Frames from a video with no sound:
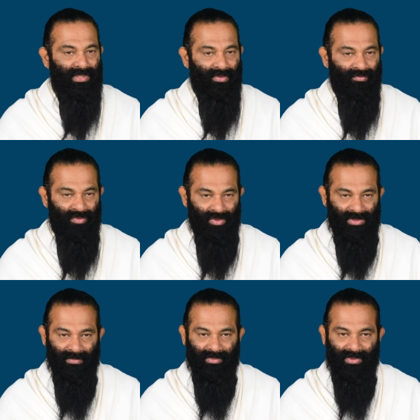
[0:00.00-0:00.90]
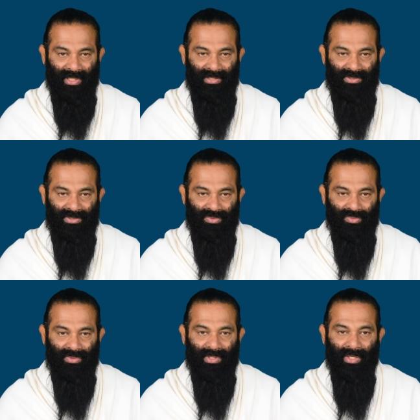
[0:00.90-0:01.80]
A few sympathizers
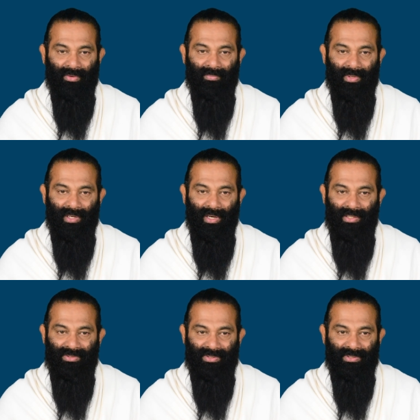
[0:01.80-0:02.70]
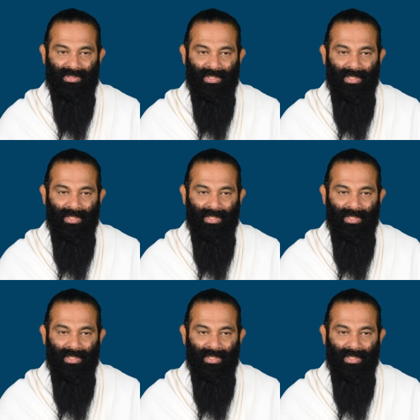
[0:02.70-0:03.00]
would give him a hundred